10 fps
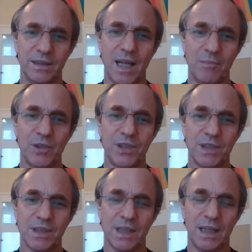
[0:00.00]

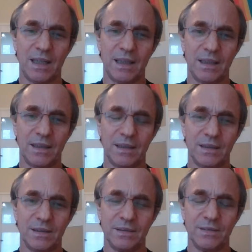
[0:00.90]
damages,
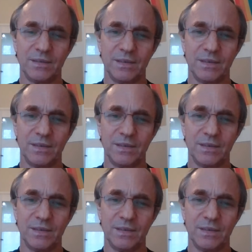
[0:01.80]
are